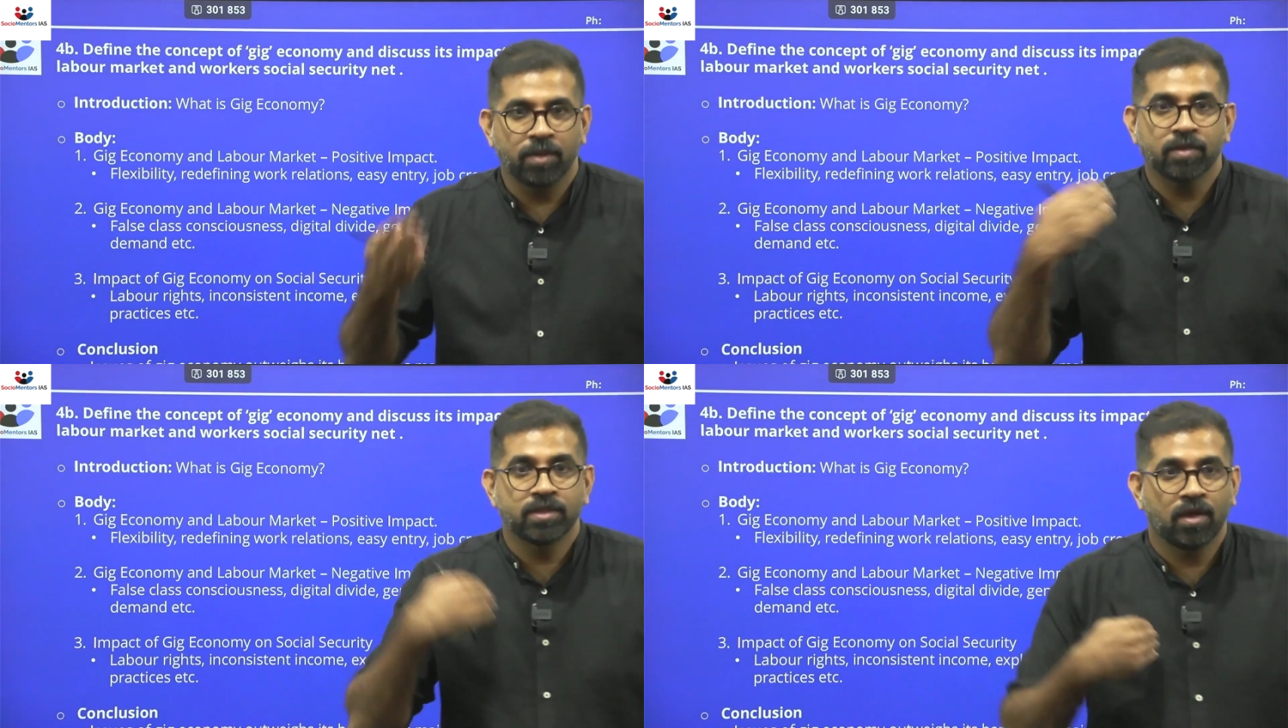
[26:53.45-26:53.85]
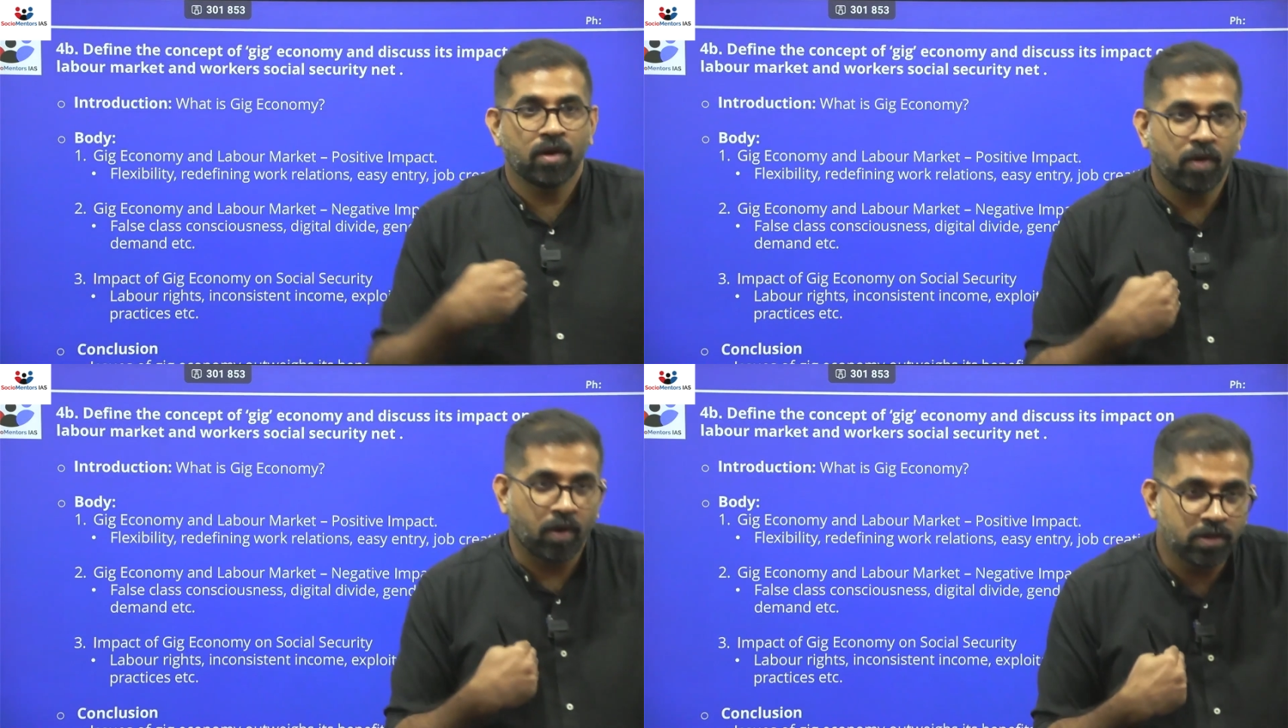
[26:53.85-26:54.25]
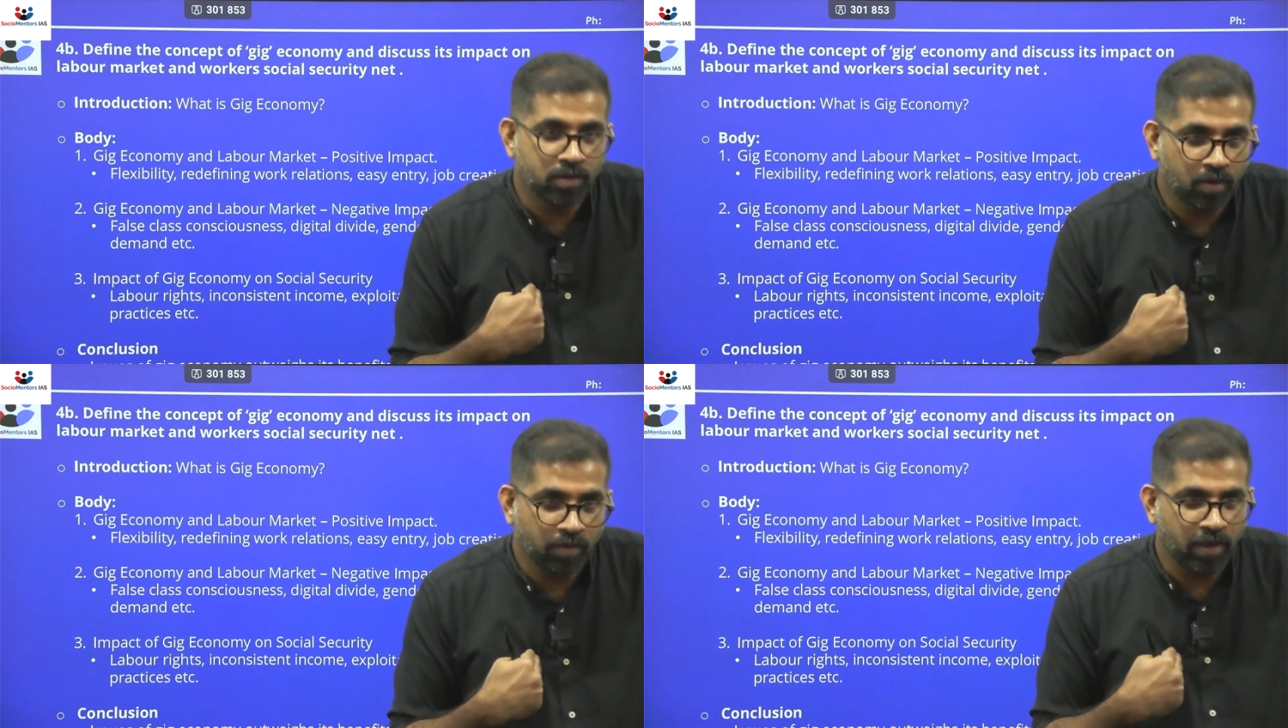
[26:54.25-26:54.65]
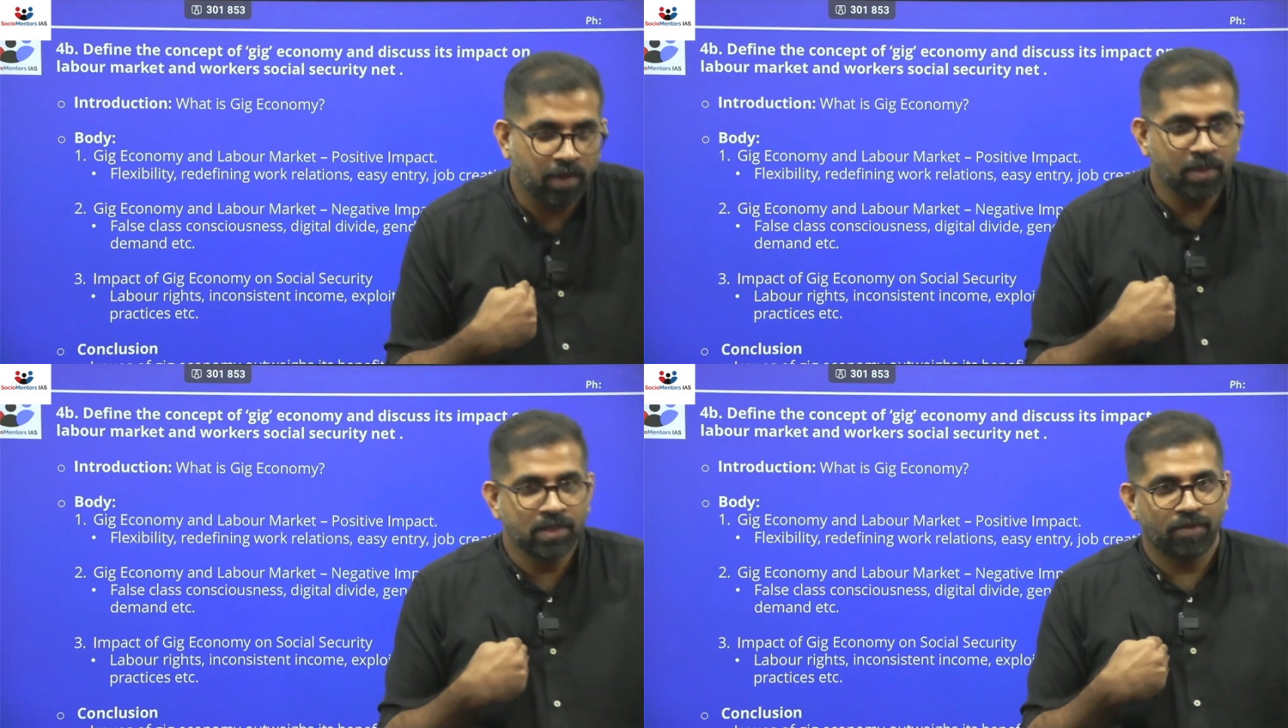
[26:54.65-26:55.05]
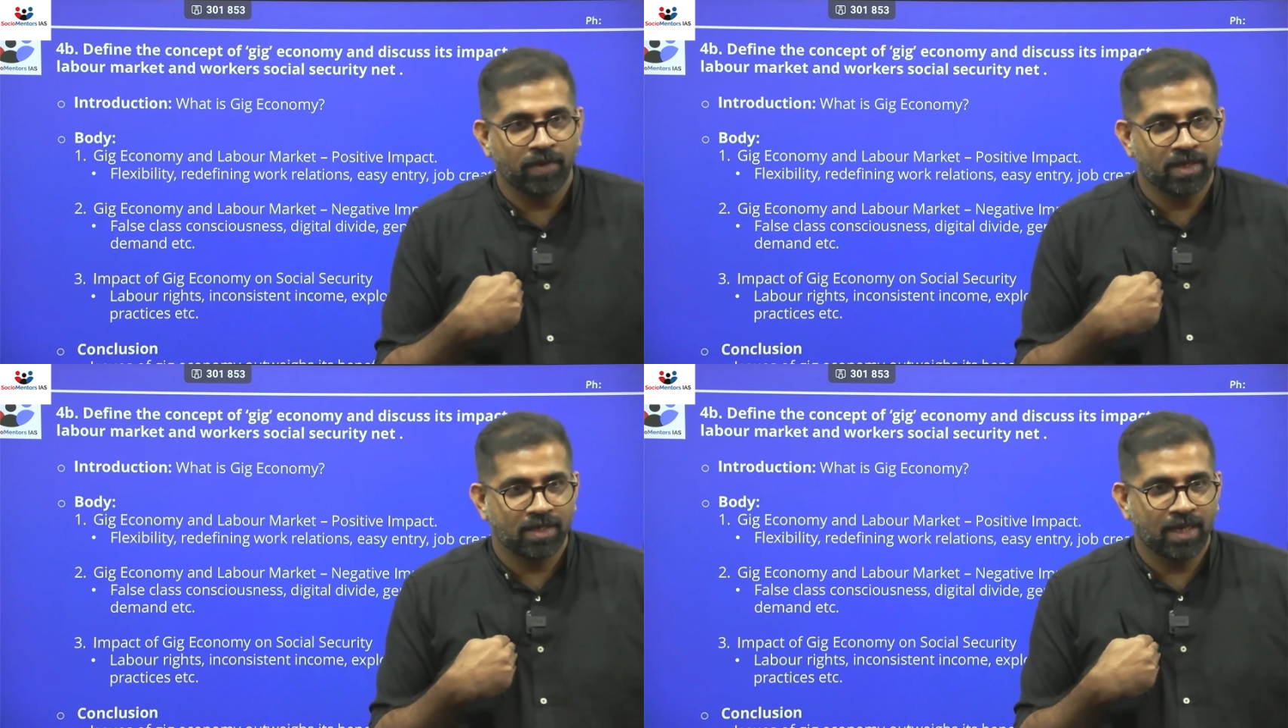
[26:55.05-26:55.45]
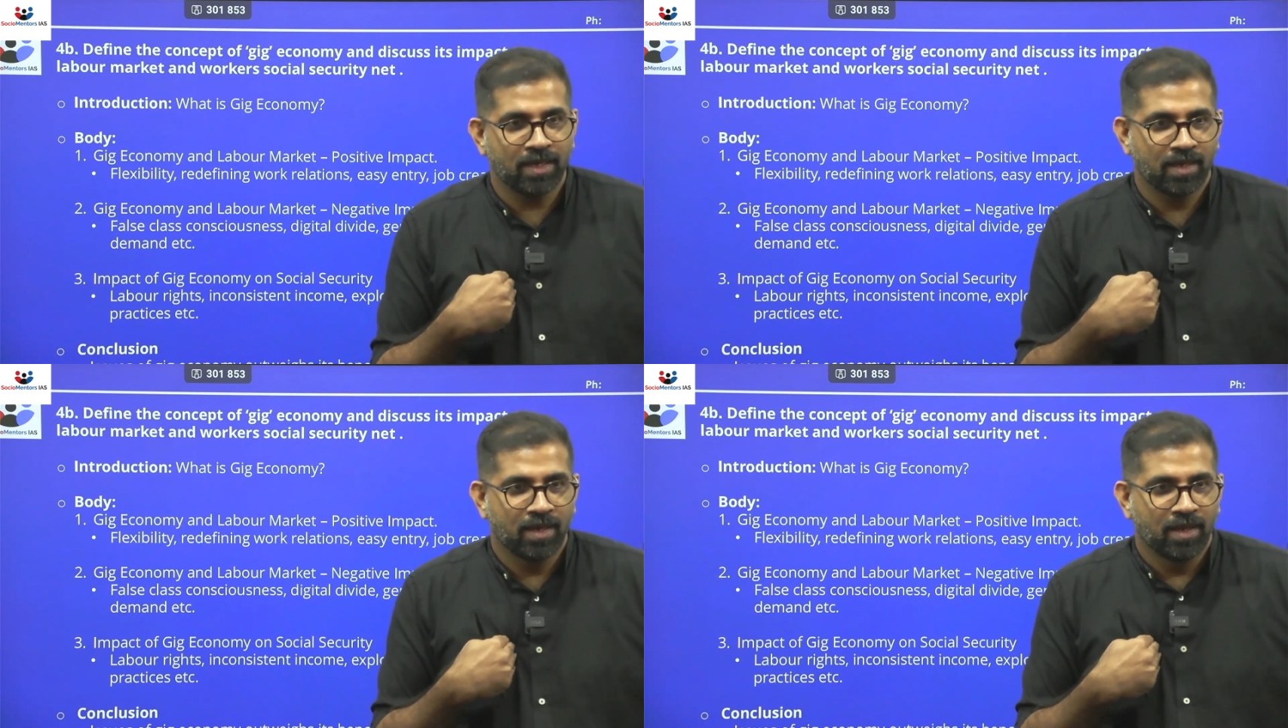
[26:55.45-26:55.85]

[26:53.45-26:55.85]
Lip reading: because they are also very much aware that